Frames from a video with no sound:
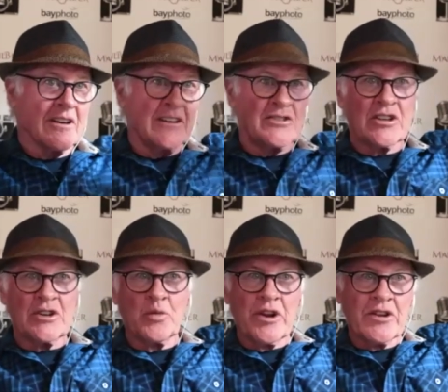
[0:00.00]
Is it
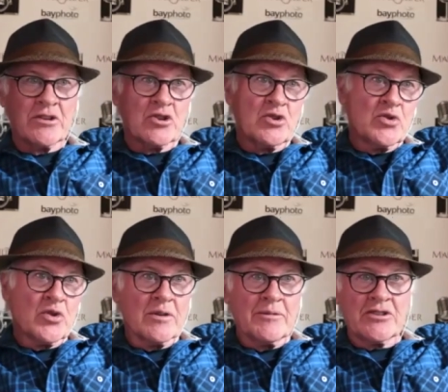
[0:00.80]
in one of those
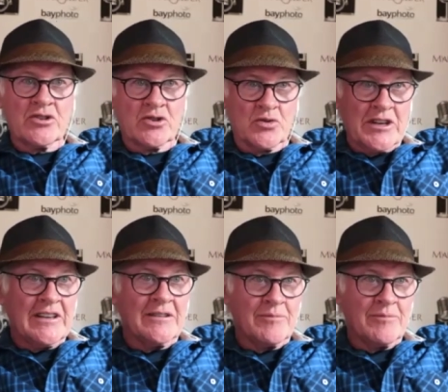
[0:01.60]
enormous screen?